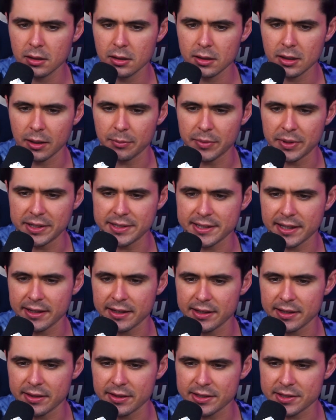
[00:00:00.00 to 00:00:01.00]
That means
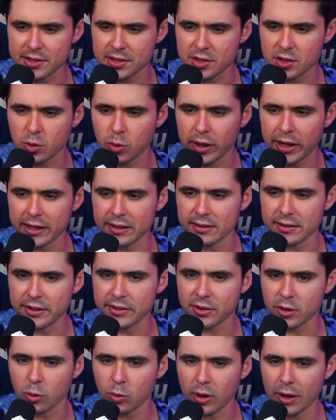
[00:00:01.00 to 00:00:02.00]
that this is quite a
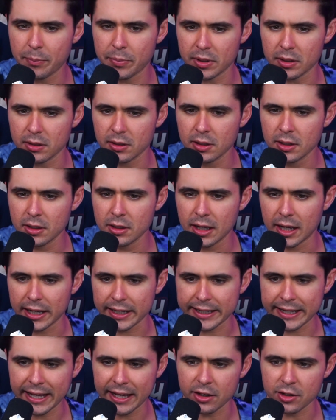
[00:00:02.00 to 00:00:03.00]
lethal weapon. I
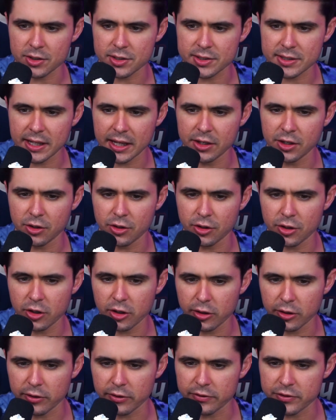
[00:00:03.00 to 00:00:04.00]
can't understand your
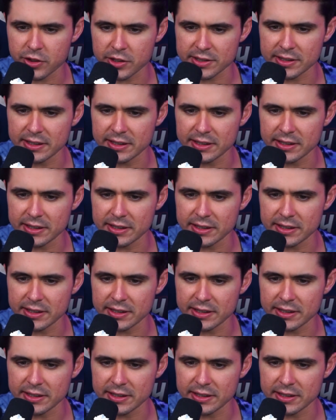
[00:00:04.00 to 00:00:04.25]
nerve, just